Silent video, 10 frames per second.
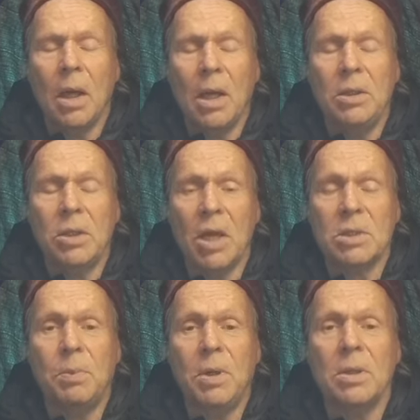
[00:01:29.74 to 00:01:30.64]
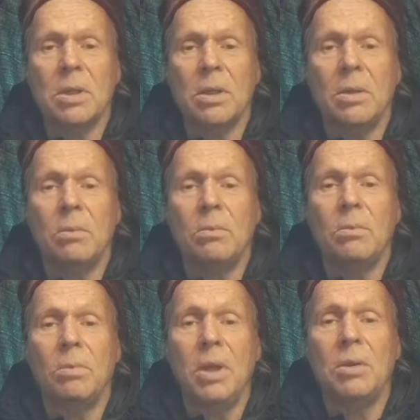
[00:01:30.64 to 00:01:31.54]
And it has
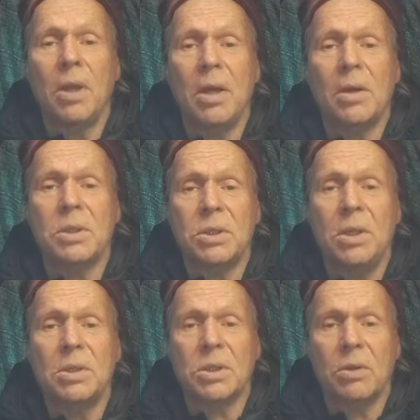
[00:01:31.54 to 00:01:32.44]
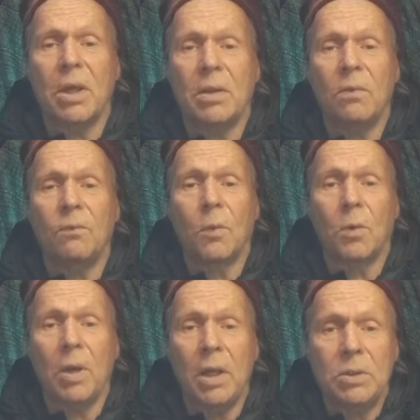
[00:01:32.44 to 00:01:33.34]
been there since then
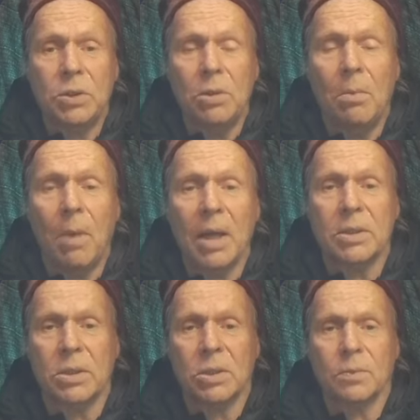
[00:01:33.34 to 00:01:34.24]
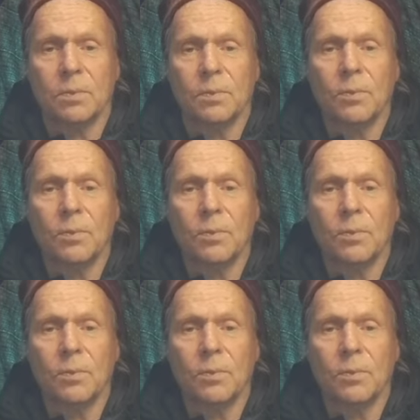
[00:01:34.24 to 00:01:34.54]
for 18 months.